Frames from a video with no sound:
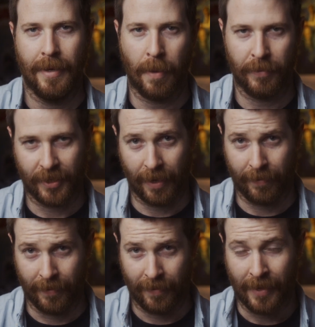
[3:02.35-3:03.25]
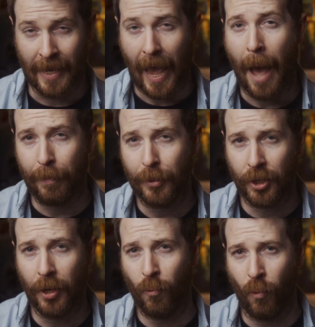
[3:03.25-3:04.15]
Number 7, the
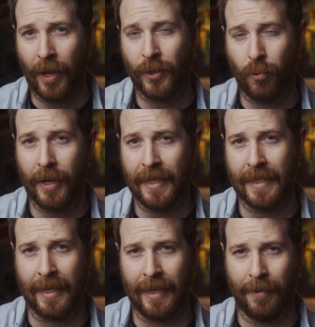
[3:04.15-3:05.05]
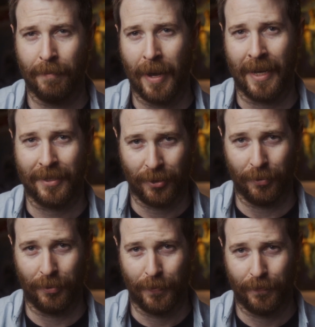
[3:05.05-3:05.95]
Aputure 120D Mark
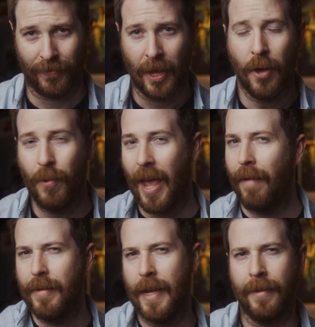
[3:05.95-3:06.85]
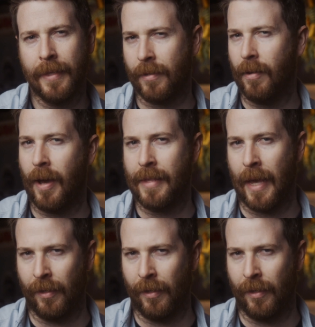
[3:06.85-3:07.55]
II. We haven't had this light that